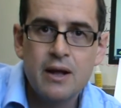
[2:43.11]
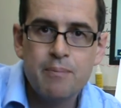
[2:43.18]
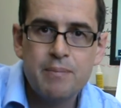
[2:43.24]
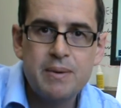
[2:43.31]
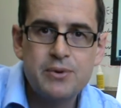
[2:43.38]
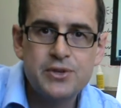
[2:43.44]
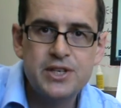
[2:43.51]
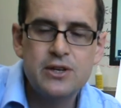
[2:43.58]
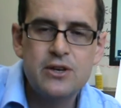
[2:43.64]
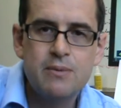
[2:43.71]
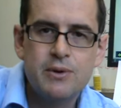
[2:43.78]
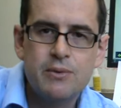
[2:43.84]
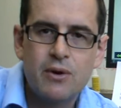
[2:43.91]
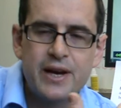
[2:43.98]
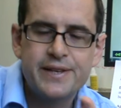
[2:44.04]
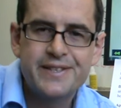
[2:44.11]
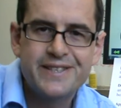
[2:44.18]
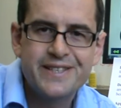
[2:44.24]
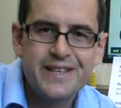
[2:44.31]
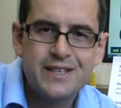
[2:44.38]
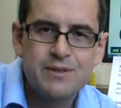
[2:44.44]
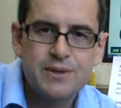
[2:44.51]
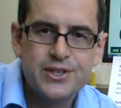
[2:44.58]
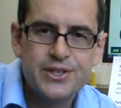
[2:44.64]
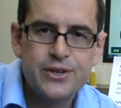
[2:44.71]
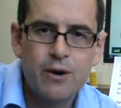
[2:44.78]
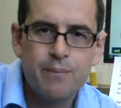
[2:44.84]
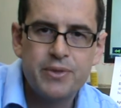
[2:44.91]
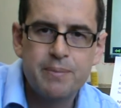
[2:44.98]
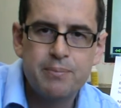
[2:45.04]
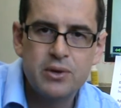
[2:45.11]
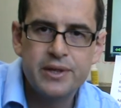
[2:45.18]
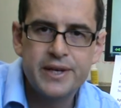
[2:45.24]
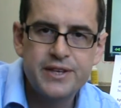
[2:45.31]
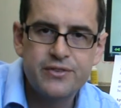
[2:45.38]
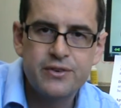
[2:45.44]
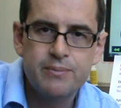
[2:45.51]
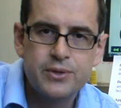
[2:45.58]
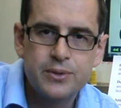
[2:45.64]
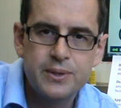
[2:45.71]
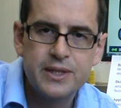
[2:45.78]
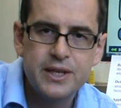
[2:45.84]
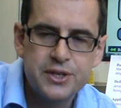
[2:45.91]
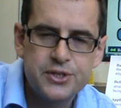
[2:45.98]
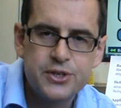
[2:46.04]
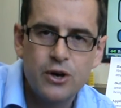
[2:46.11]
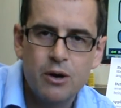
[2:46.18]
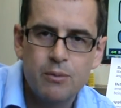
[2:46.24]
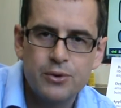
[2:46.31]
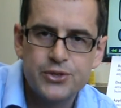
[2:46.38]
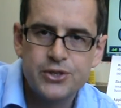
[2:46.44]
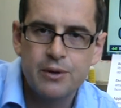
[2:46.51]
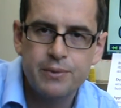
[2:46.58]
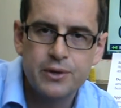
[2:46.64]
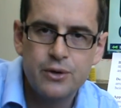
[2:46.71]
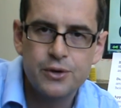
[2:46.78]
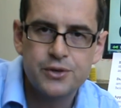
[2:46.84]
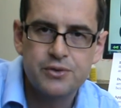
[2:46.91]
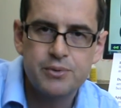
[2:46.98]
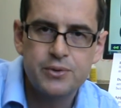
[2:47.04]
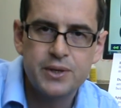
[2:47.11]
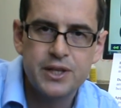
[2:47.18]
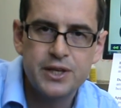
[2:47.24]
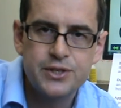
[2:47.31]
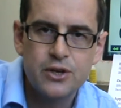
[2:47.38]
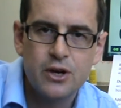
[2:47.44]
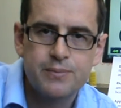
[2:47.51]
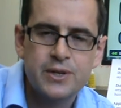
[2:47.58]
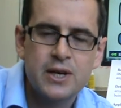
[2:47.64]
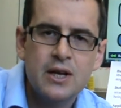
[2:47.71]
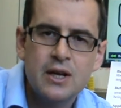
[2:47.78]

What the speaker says: people see human rights as things which stop the police from doing their job or stop the courts from doing their jobs.